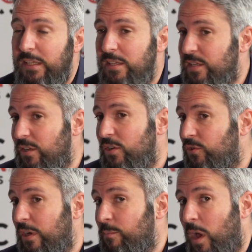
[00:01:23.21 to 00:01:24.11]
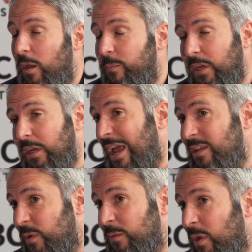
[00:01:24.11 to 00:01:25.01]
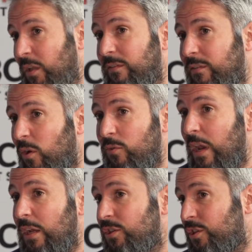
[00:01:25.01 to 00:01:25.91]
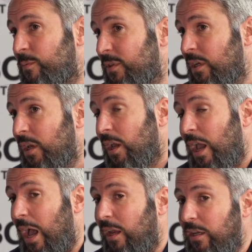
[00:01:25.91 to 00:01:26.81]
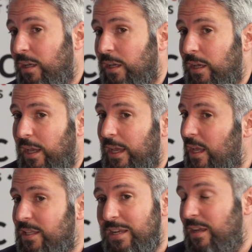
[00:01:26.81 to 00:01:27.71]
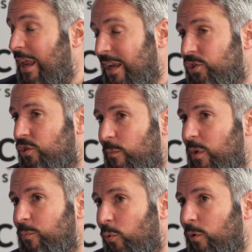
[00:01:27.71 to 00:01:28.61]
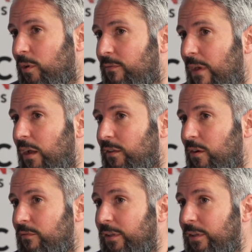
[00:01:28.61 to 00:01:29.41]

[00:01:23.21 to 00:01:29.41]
This industry, in my opinion, has been built on relationships, and it's an extremely important factor of it.